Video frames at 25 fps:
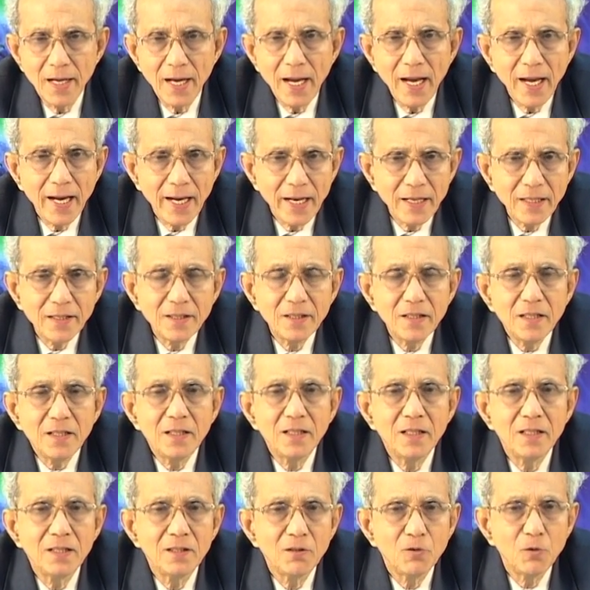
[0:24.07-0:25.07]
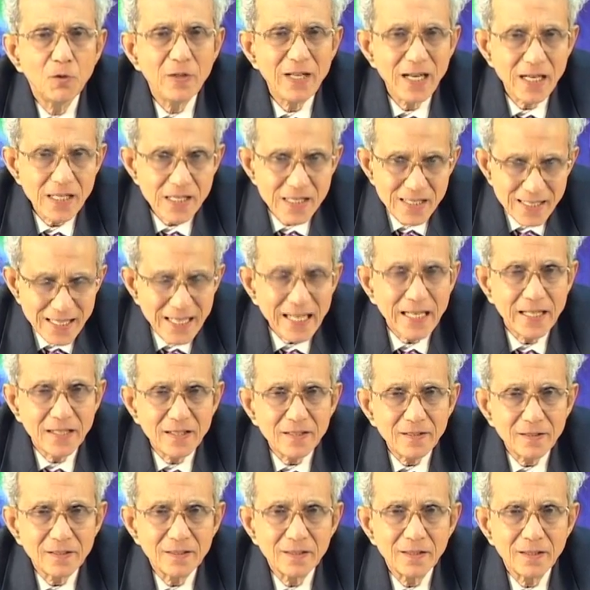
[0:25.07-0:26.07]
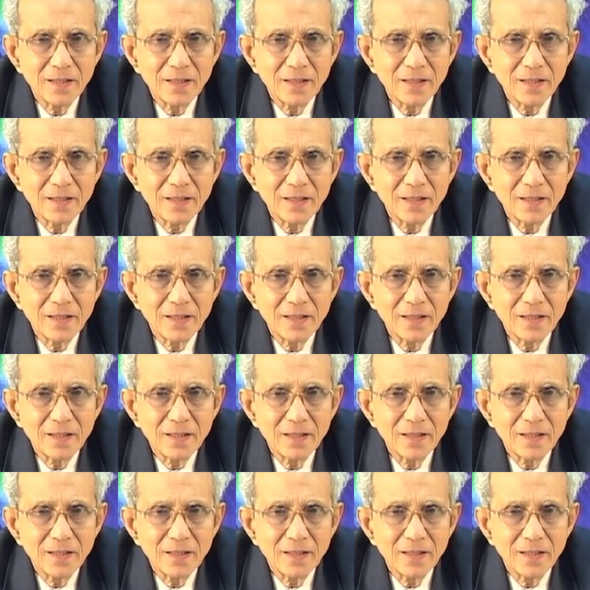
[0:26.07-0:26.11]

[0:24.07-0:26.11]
and we had seen